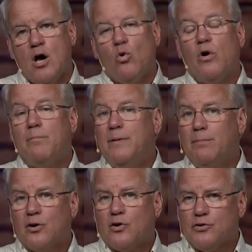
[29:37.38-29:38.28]
We're a
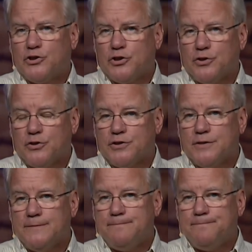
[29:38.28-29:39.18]
biblical
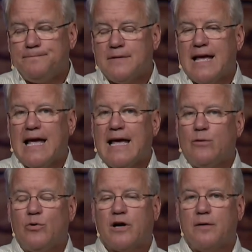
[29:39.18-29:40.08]
church,
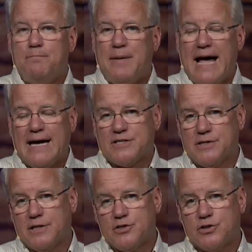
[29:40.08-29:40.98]
and we're a
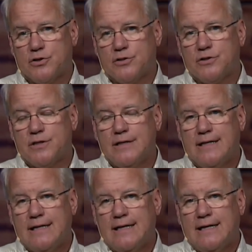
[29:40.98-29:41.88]
compassionate church.
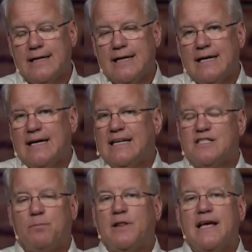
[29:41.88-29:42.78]

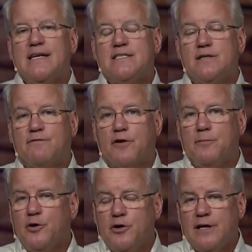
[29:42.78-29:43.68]
It's a place of
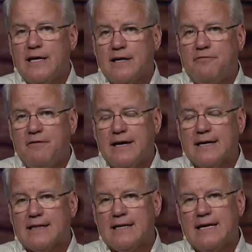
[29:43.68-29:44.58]
community and
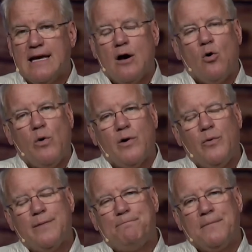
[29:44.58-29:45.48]
faith where
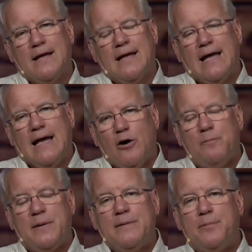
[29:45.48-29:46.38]
we
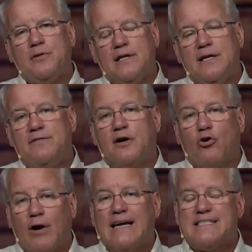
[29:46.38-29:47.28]
help people live a
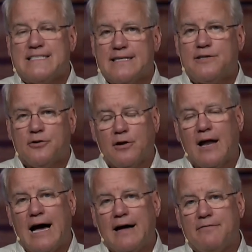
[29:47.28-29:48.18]
Christ-centered
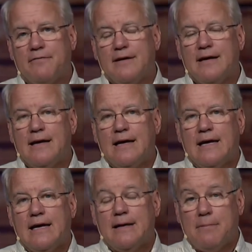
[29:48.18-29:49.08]
life.
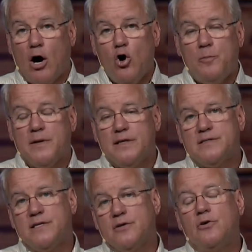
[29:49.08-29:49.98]
And my hope
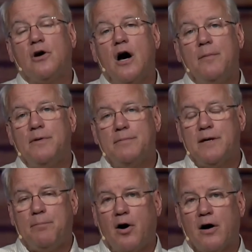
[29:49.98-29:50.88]
is that you'll come and
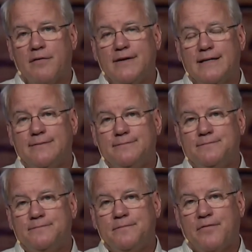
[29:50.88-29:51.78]
be a part of it.
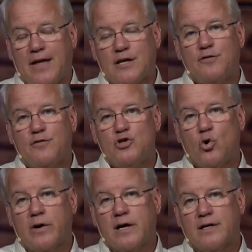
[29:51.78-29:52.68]
Thank you for
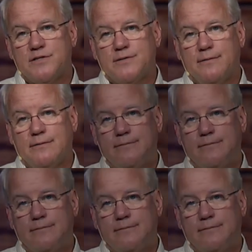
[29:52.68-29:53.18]
joining us.